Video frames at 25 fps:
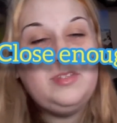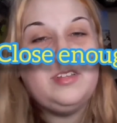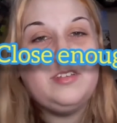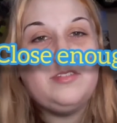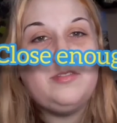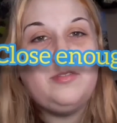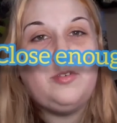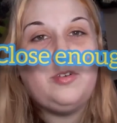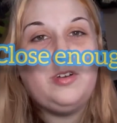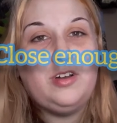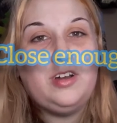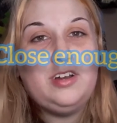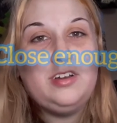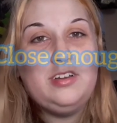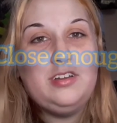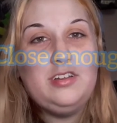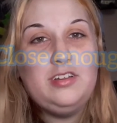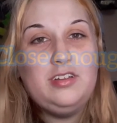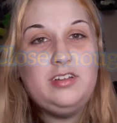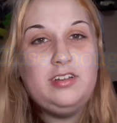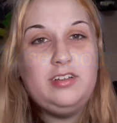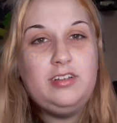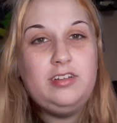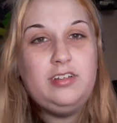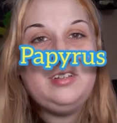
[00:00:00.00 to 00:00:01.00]
look for it.
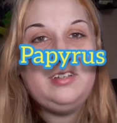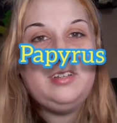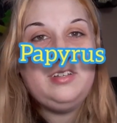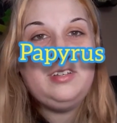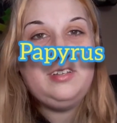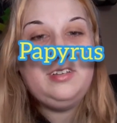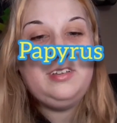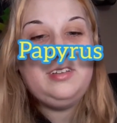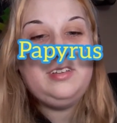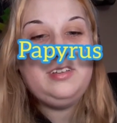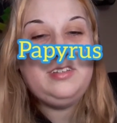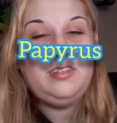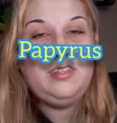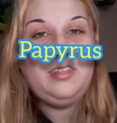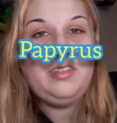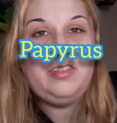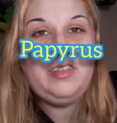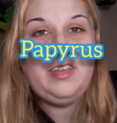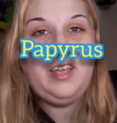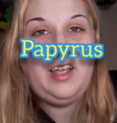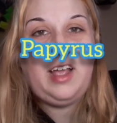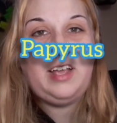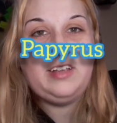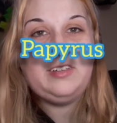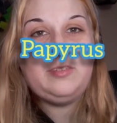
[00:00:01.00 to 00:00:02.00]
The
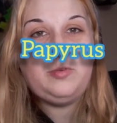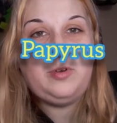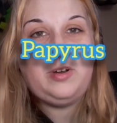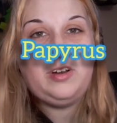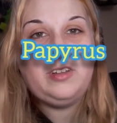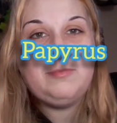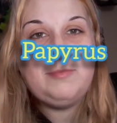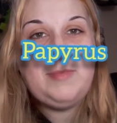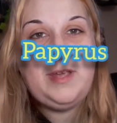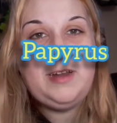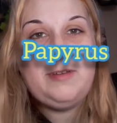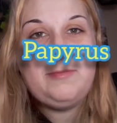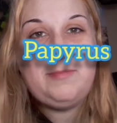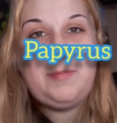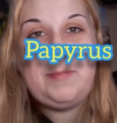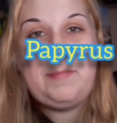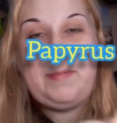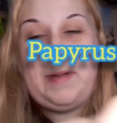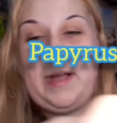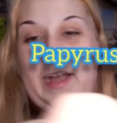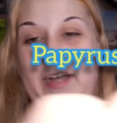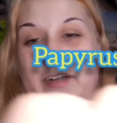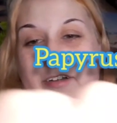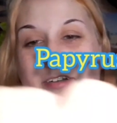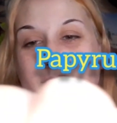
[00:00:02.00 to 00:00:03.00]
thing I swear is made of
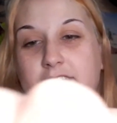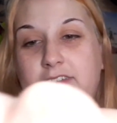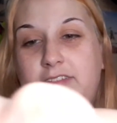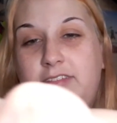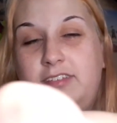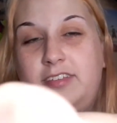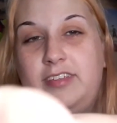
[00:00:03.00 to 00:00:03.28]
papyrus.